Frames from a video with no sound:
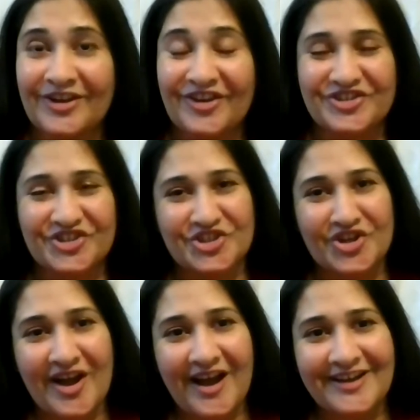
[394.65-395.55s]
courage in
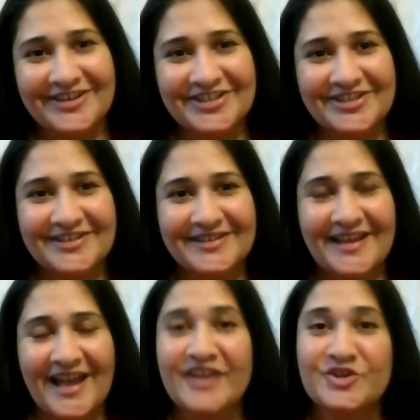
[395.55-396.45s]
your heart
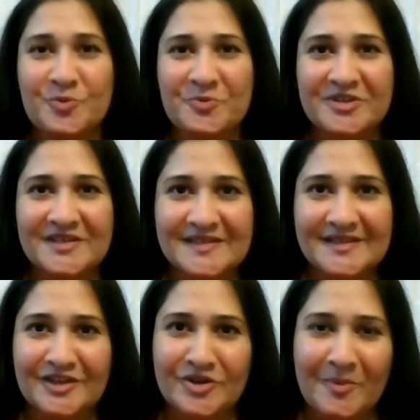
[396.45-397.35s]
and openness
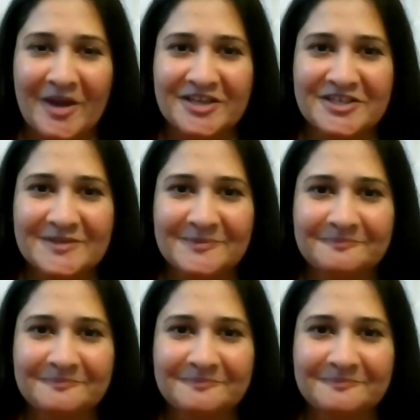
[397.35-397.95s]
in your mind.